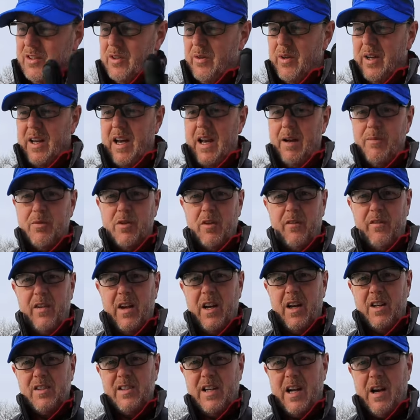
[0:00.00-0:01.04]
So it keeps your
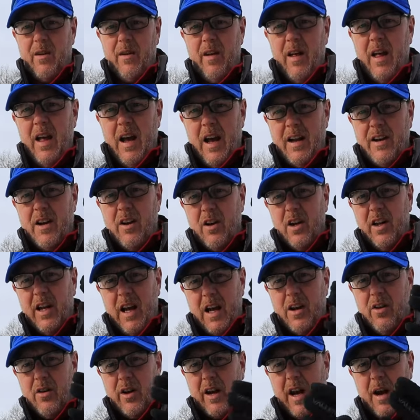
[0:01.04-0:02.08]
fingers out and then you can
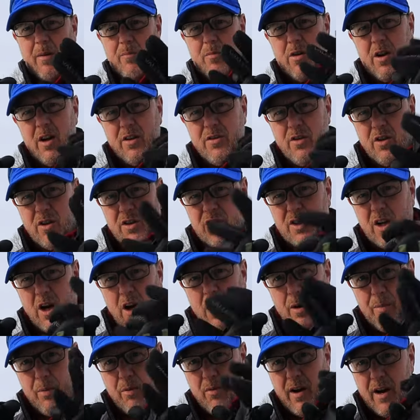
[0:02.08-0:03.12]
get your camera and you can
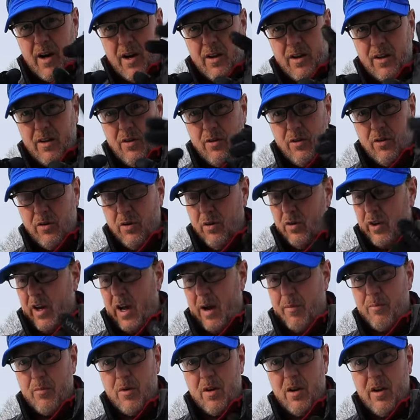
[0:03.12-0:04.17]
start operating your, your
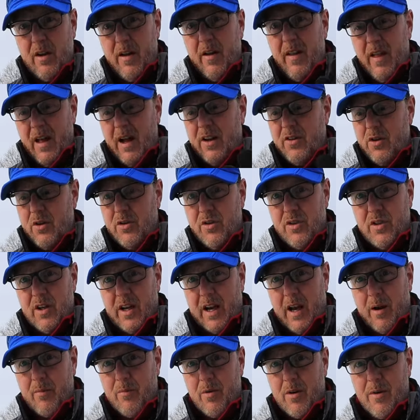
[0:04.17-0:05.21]
camera and using your
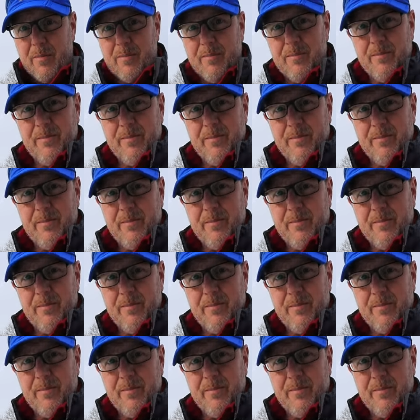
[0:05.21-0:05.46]
camera.